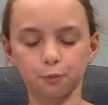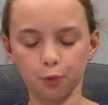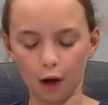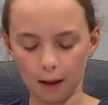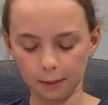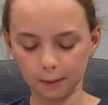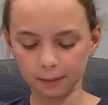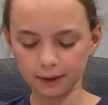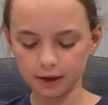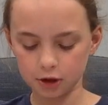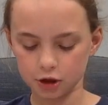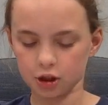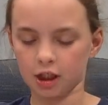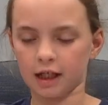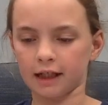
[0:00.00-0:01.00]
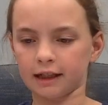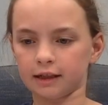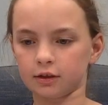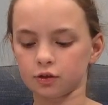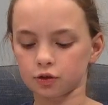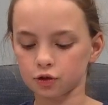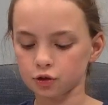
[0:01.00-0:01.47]
probably
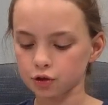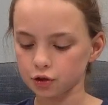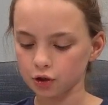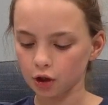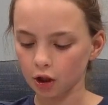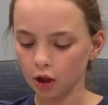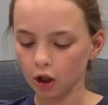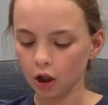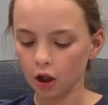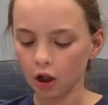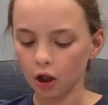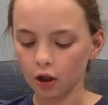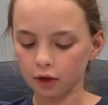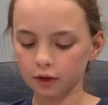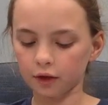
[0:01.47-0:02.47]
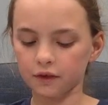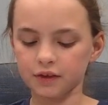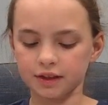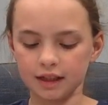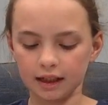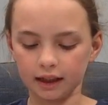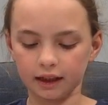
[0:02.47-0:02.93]
change the
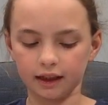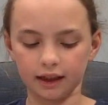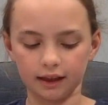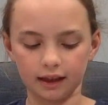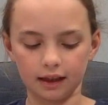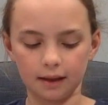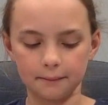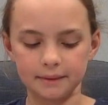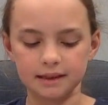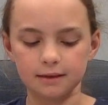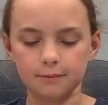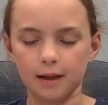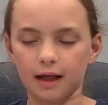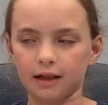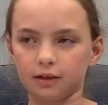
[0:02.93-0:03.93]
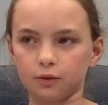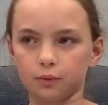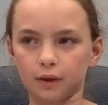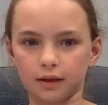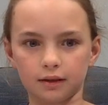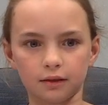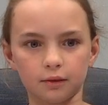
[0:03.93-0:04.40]
second thing that comes to mind
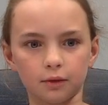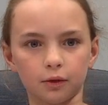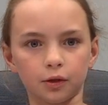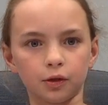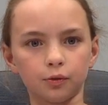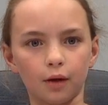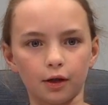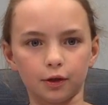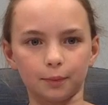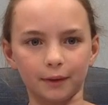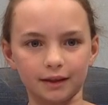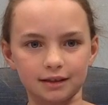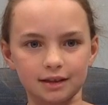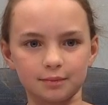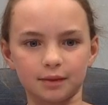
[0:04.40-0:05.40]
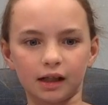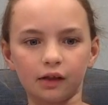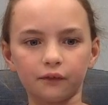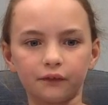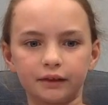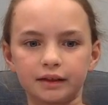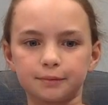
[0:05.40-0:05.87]
when you want your plants to be
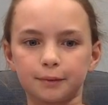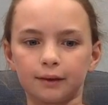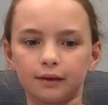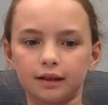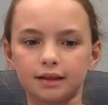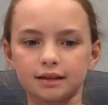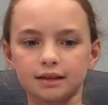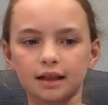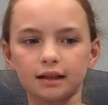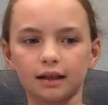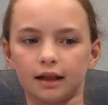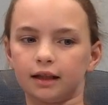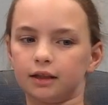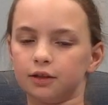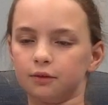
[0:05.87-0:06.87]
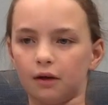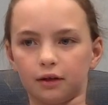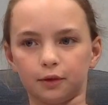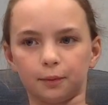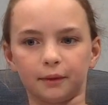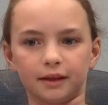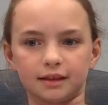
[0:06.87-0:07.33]
healthy is probably sunlight. You want
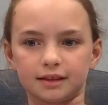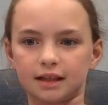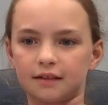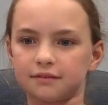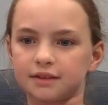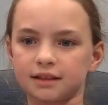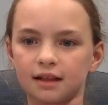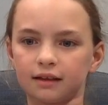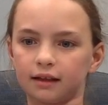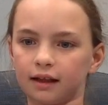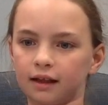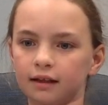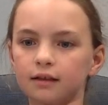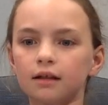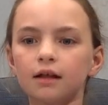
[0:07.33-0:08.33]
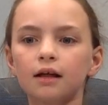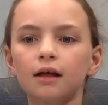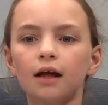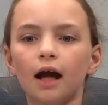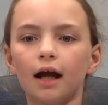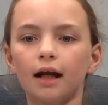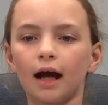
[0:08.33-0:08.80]
your plants to have sunlight.
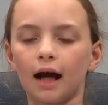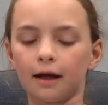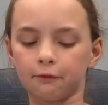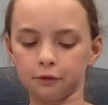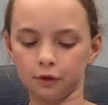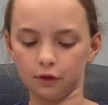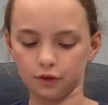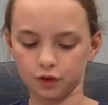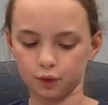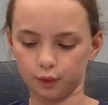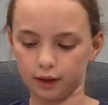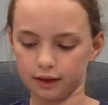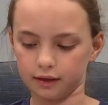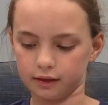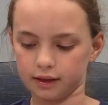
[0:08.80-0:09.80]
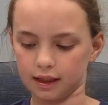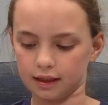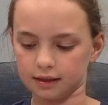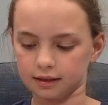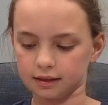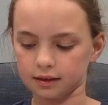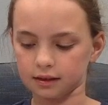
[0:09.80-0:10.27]
And I would also like to
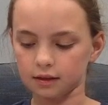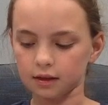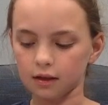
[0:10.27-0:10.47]
test